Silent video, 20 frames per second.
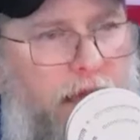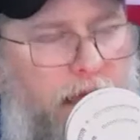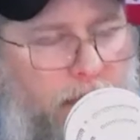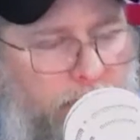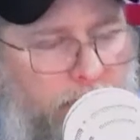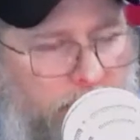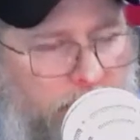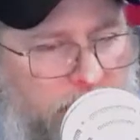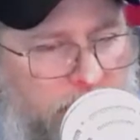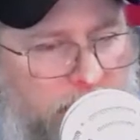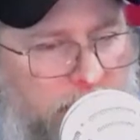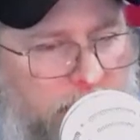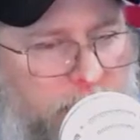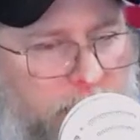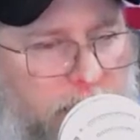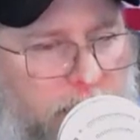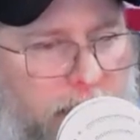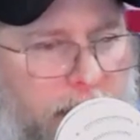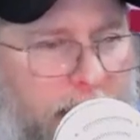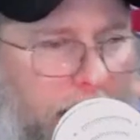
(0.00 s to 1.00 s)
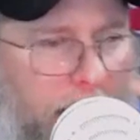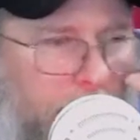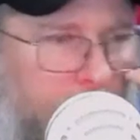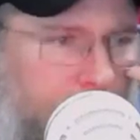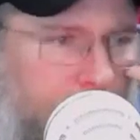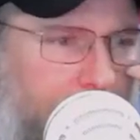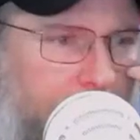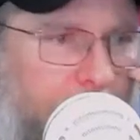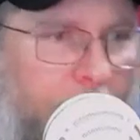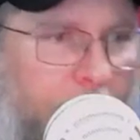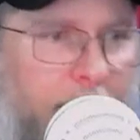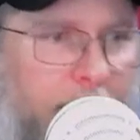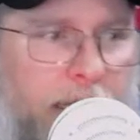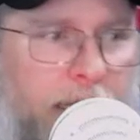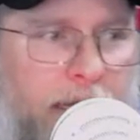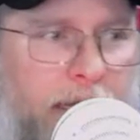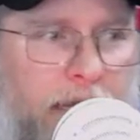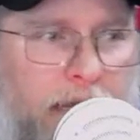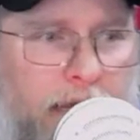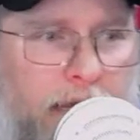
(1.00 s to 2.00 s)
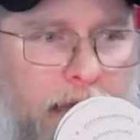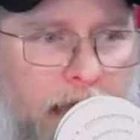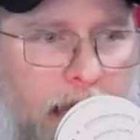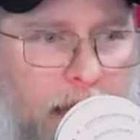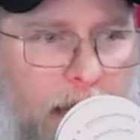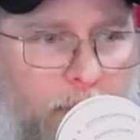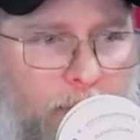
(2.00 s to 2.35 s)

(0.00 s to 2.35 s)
I will see you tomorrow night, and then I